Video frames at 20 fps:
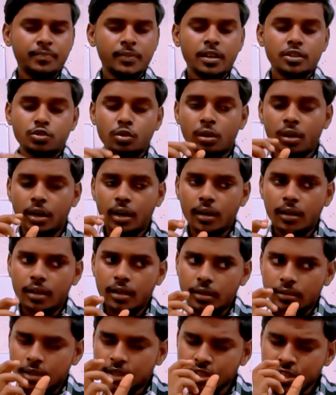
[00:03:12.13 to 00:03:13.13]
So
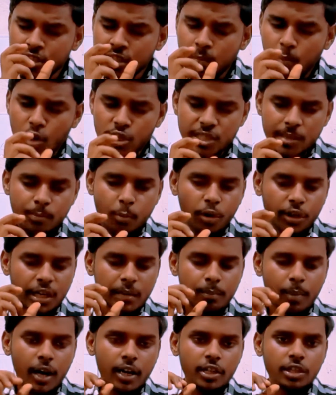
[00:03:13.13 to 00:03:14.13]
this is the most
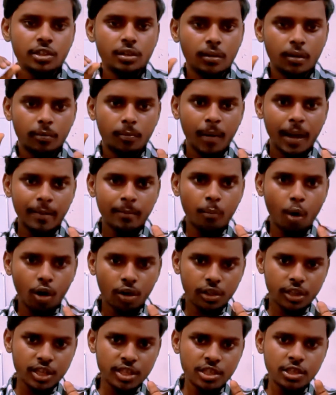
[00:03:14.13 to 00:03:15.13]
important part. By
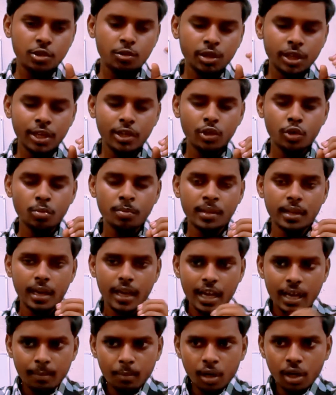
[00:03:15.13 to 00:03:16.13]
mock test you need to be
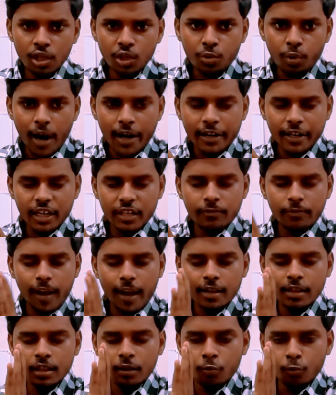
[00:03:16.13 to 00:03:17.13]
able to
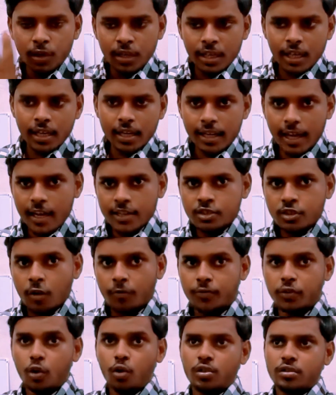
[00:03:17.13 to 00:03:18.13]
identify the weak areas
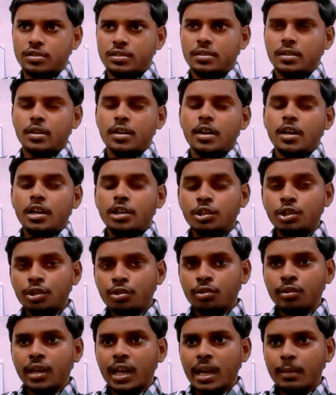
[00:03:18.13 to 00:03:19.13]
of yours. You need
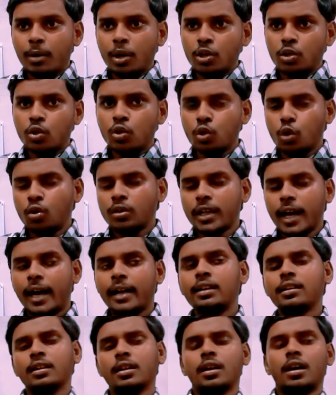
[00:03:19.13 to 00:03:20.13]
to be able to know
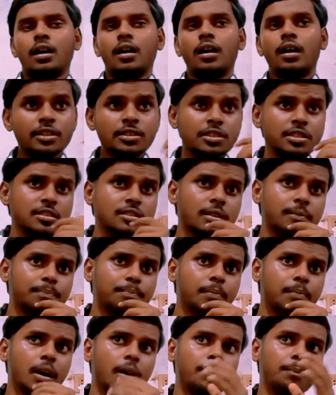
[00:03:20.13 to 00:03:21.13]
that this is the
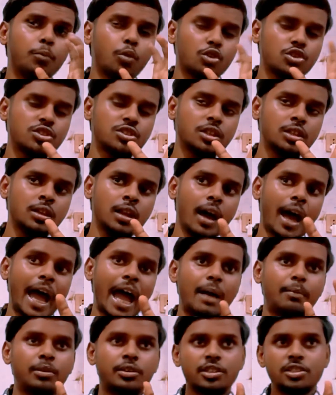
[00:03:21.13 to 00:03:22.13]
portion I
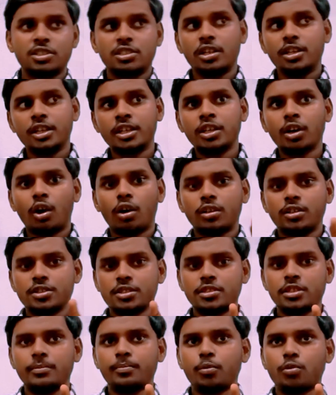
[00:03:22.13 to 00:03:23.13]
haven't studied, or this
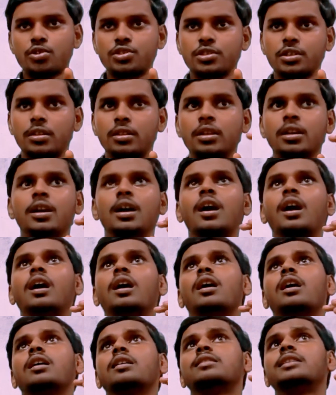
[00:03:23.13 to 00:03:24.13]
is the portion
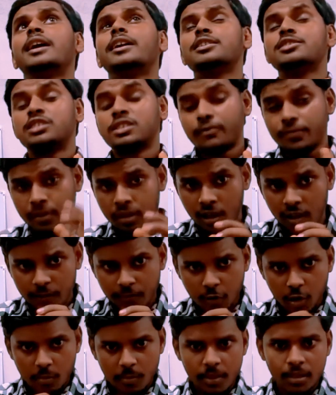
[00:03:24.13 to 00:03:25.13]
that is difficult
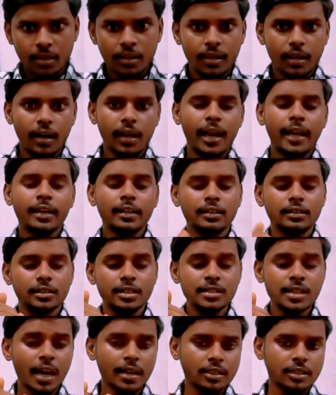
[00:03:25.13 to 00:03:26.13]
for me. Like
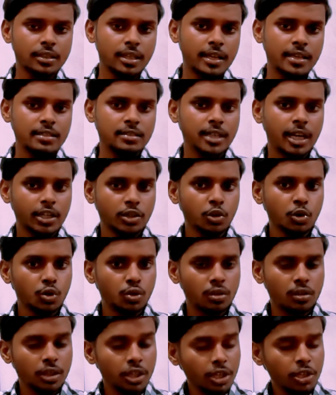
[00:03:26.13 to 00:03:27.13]
these are the things that
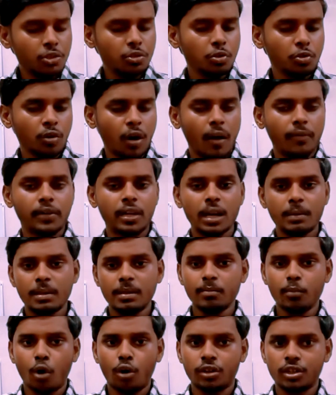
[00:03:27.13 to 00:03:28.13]
you need to know after
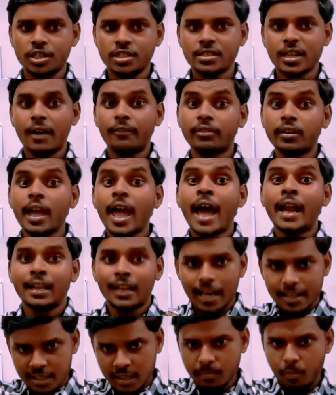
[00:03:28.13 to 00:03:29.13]
giving mock tests, after
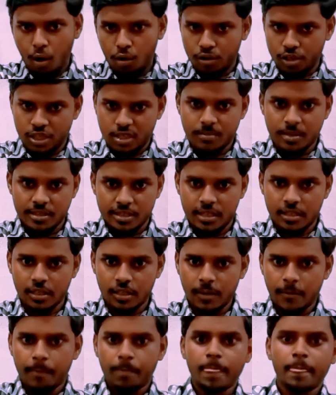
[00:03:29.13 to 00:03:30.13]
analyzing mock tests
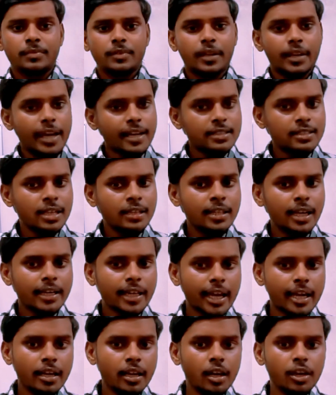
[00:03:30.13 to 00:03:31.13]
basically. The next thing that
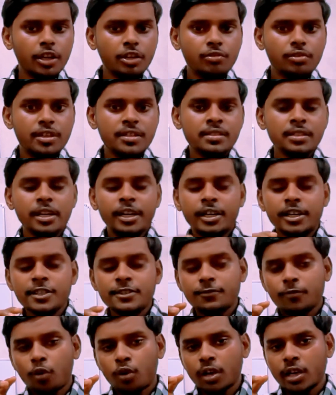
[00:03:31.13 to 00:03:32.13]
I knew is it is
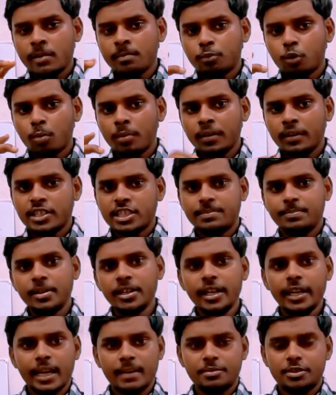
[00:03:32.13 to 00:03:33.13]
for improving
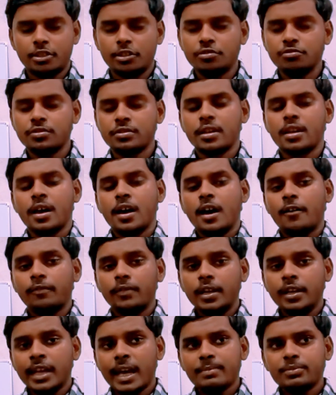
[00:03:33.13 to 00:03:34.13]
speed in MCQs.
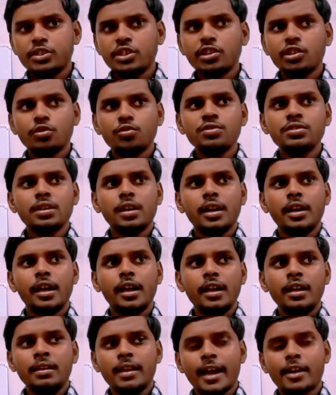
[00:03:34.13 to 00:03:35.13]
In MCQs,
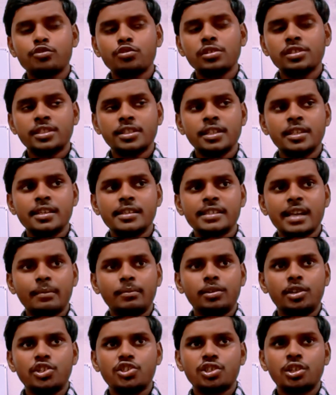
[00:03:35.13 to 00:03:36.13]
in actual CE
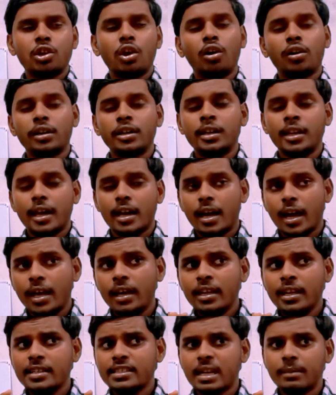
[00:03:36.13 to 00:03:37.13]
examination or in
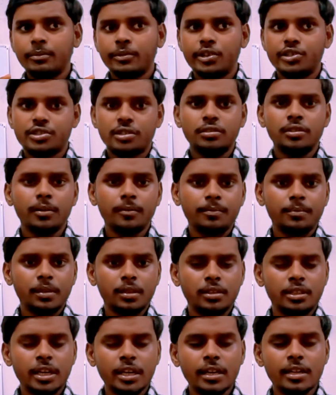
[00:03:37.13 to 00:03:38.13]
any examination, the
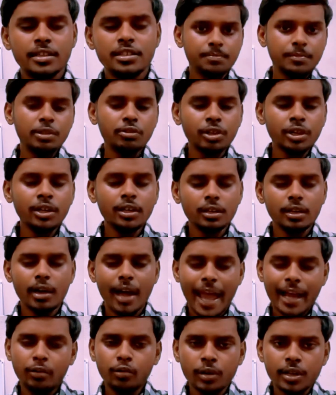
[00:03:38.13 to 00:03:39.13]
thing is you need
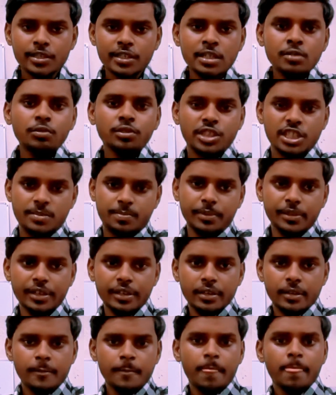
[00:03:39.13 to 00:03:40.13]
accuracy with
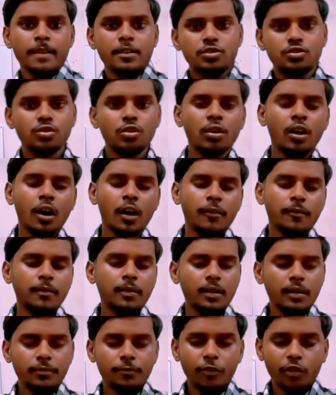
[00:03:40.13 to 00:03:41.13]
speed. So
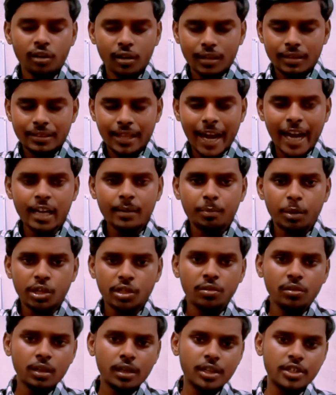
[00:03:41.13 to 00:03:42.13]
for that
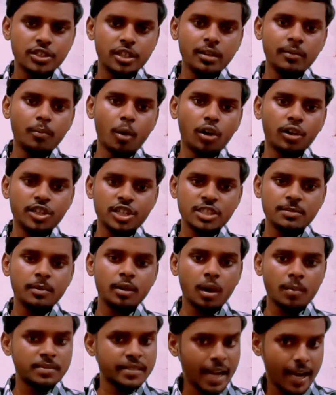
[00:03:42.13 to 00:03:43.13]
particular reason, mock test
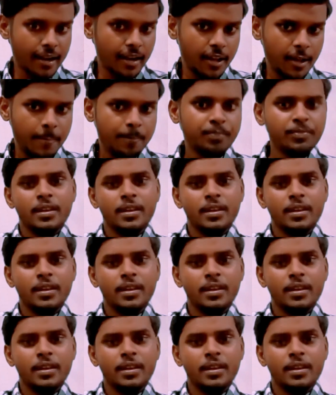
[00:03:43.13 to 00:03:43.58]
becomes handy.